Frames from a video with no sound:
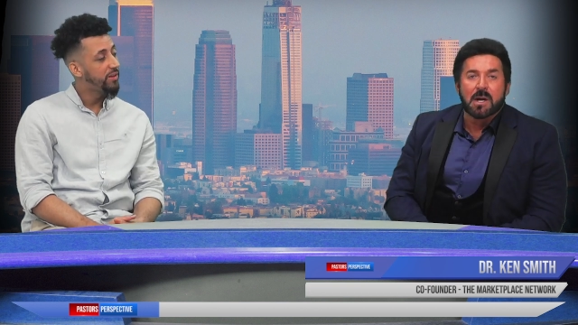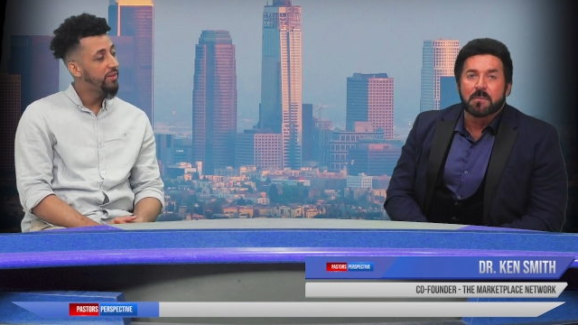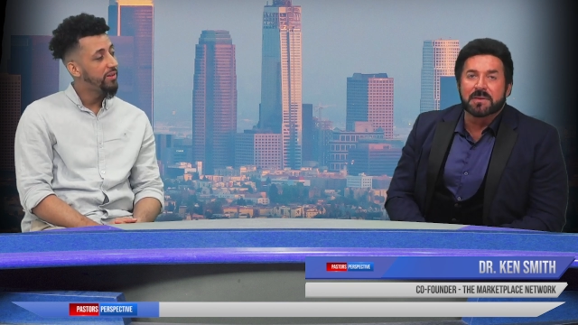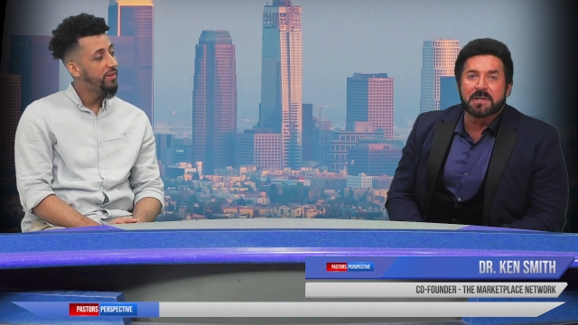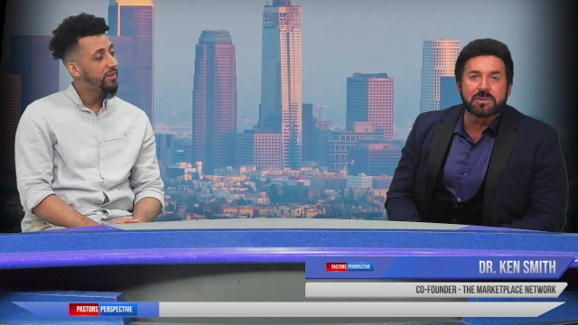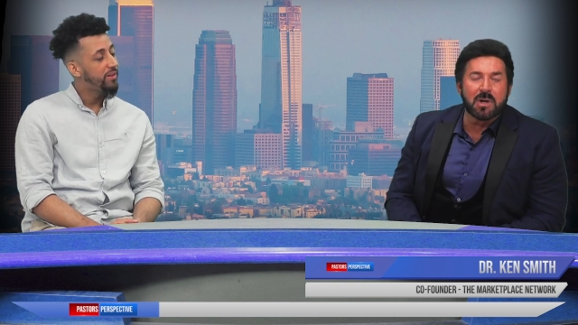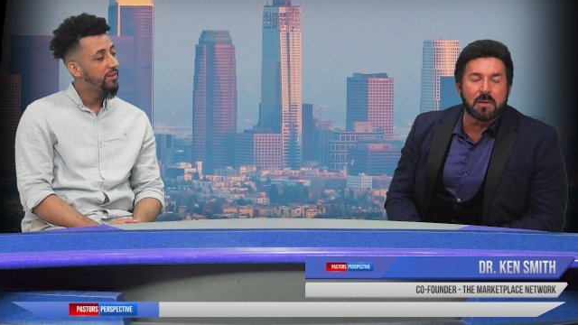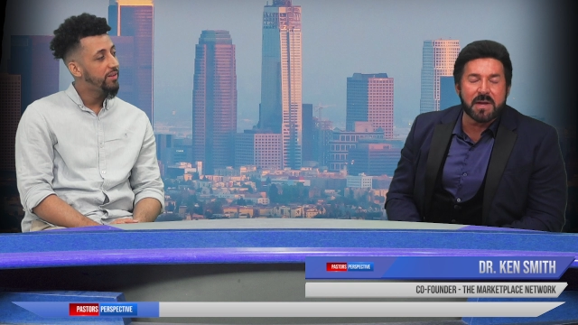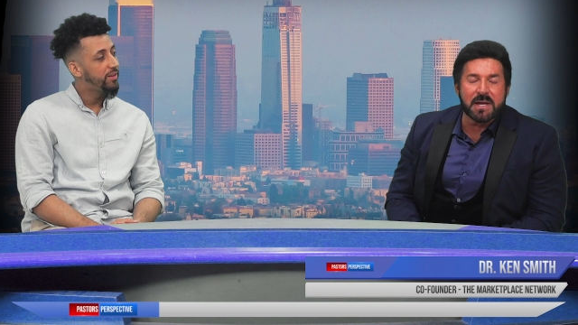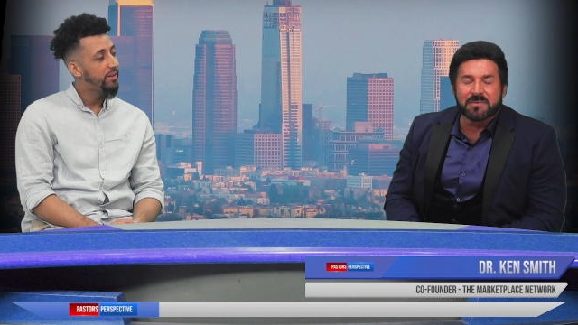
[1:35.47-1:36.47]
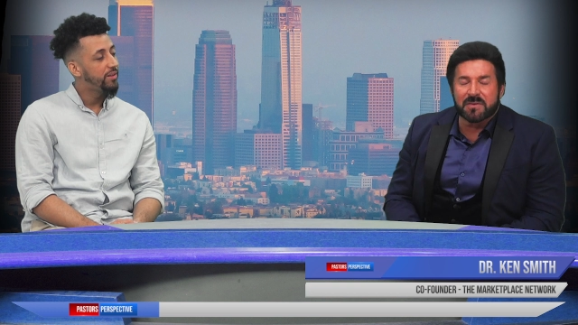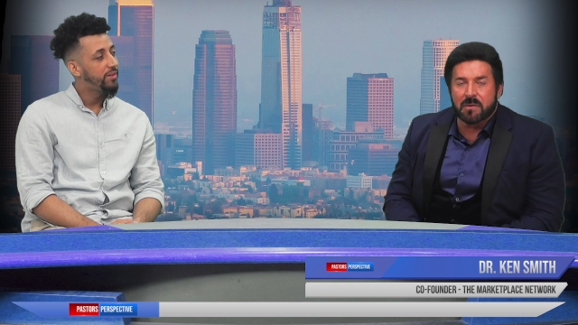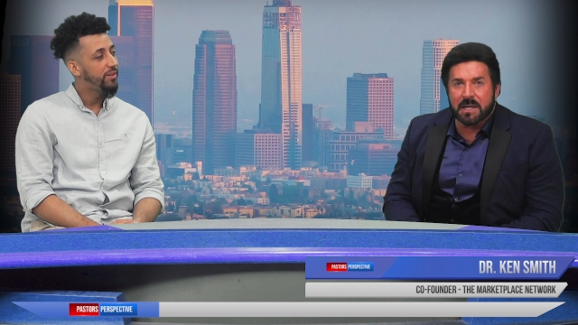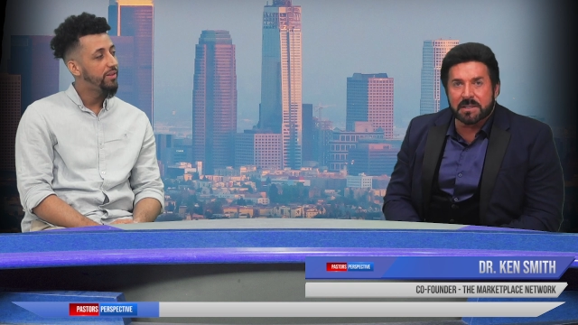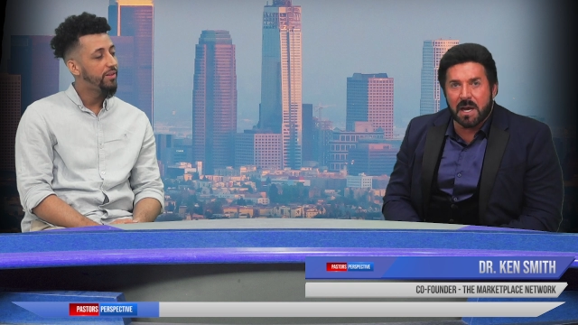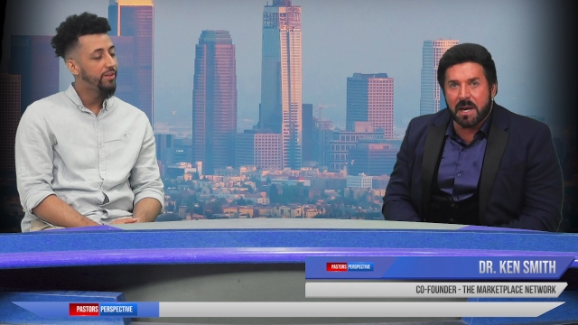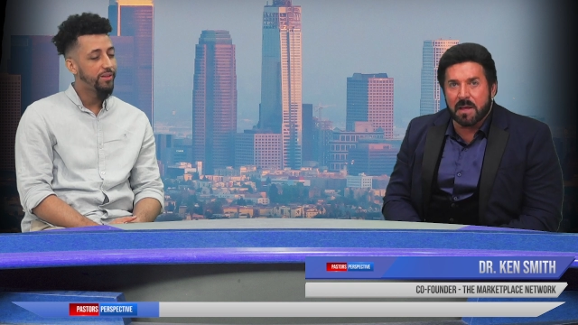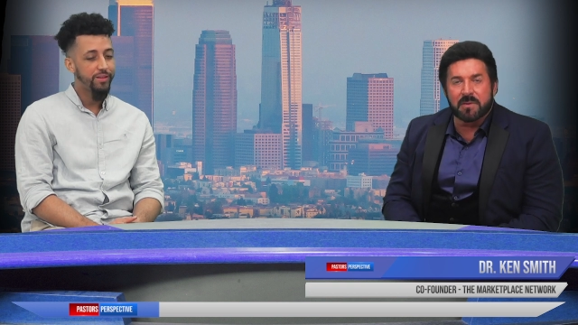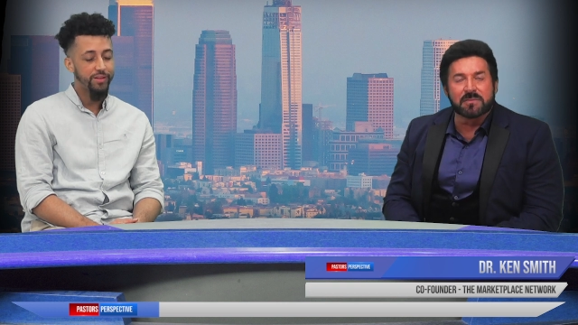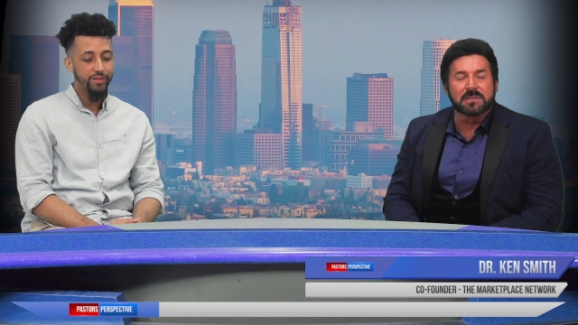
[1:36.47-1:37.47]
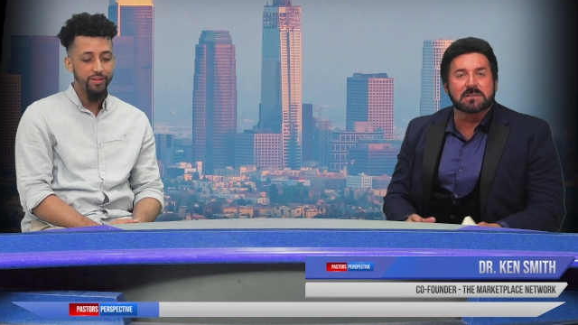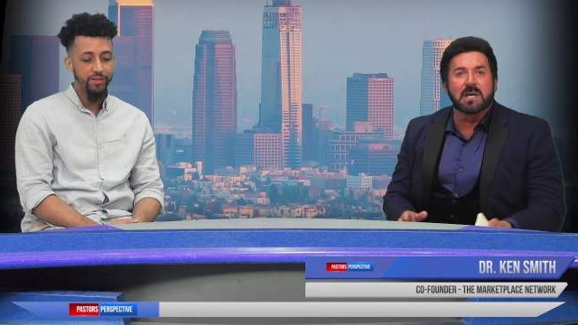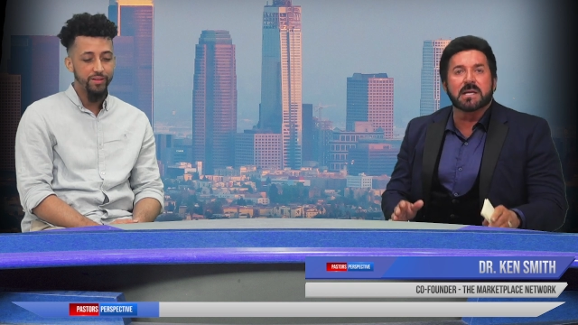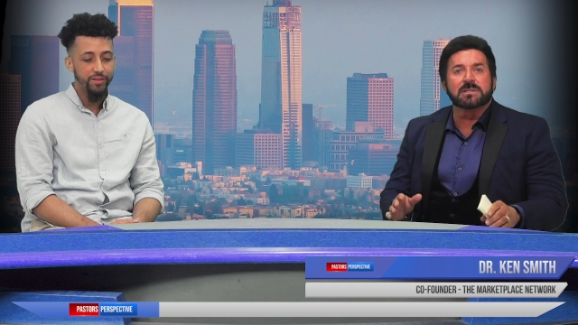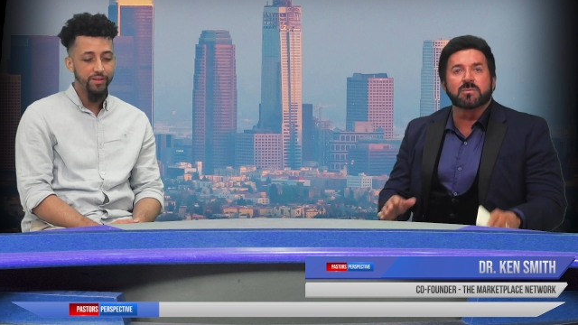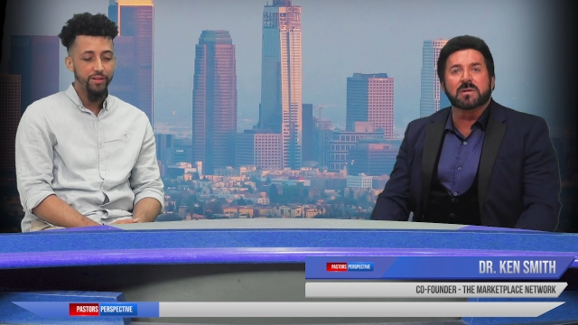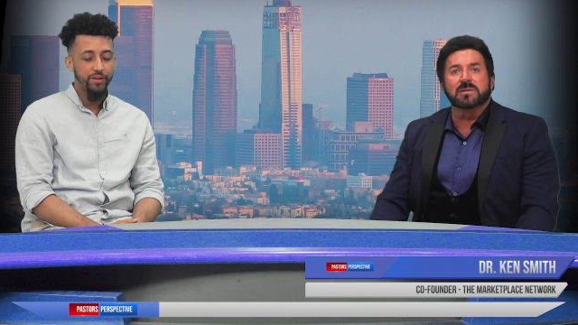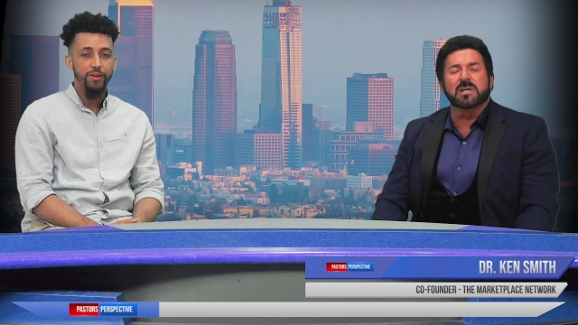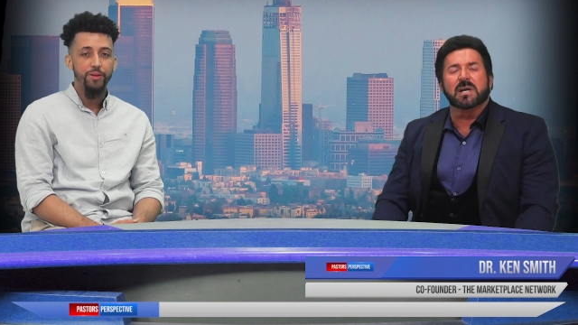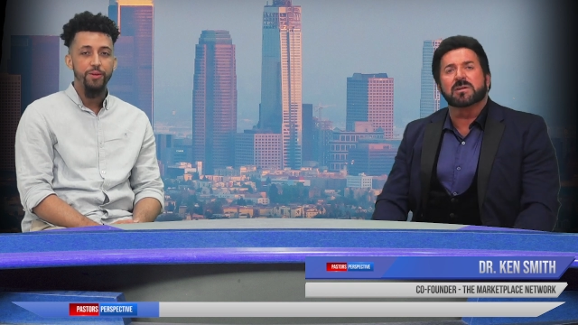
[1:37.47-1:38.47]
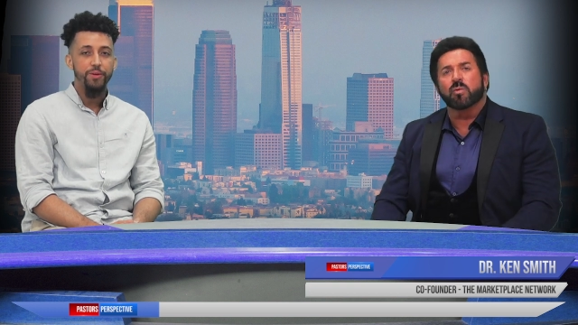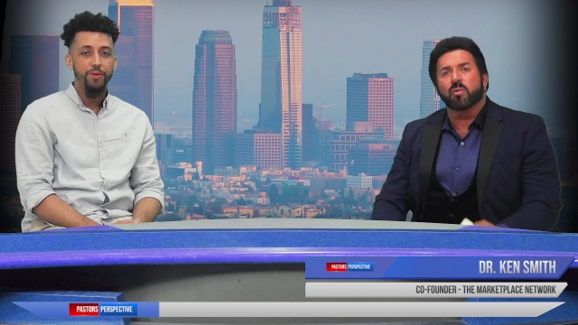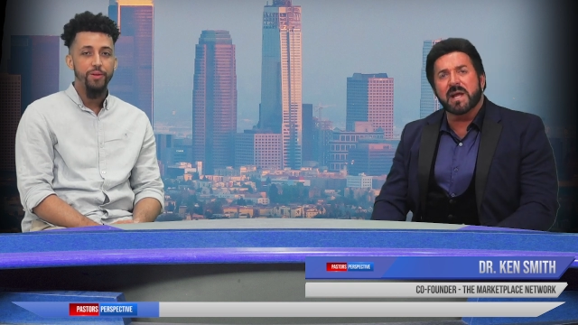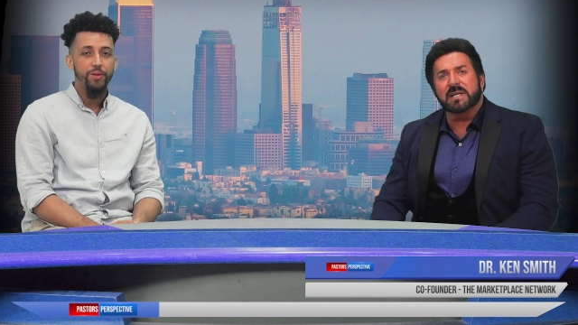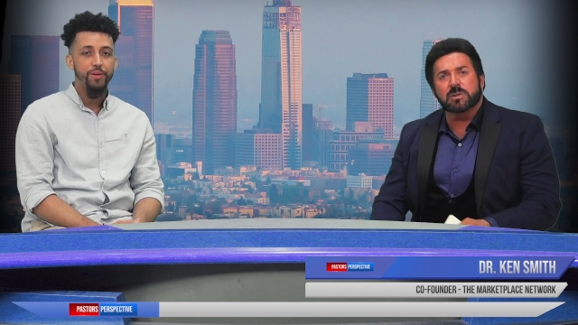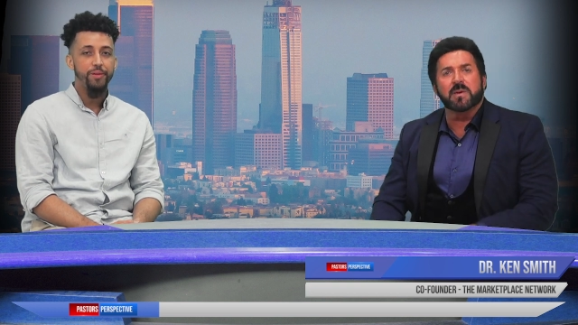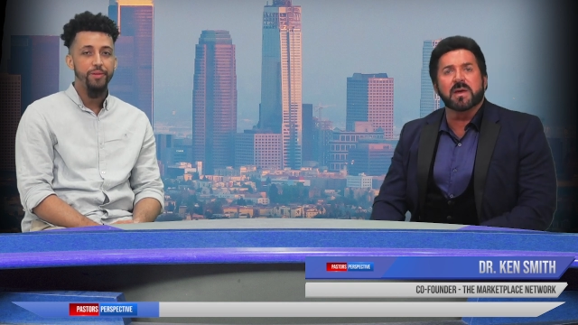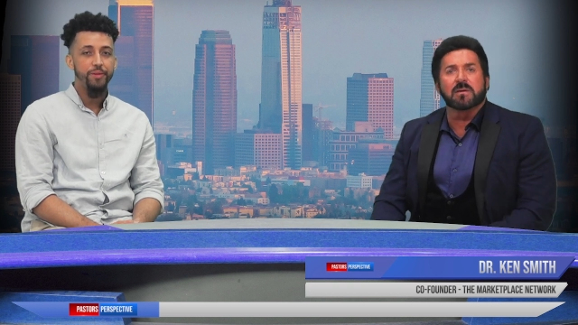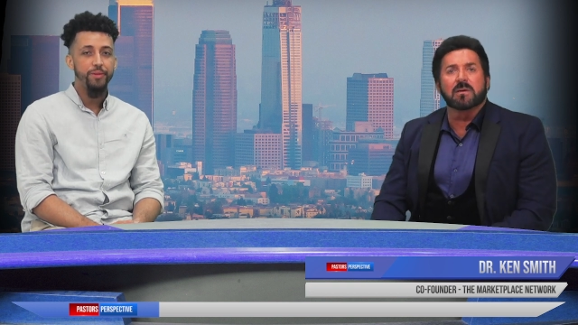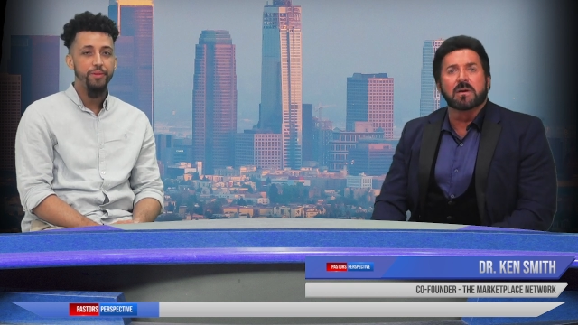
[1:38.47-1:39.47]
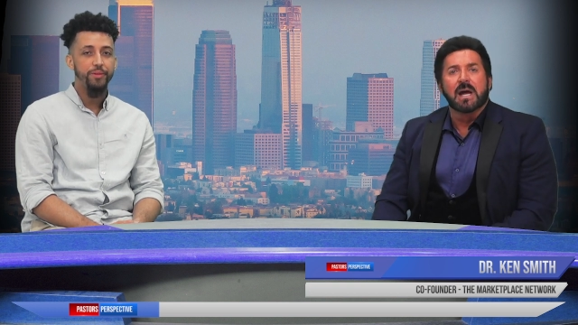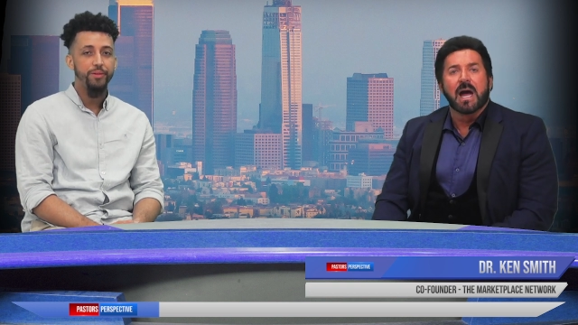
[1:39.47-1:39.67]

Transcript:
Speaker 1: But this young man's very exciting. He moves in science and wonders. He's a great speaker.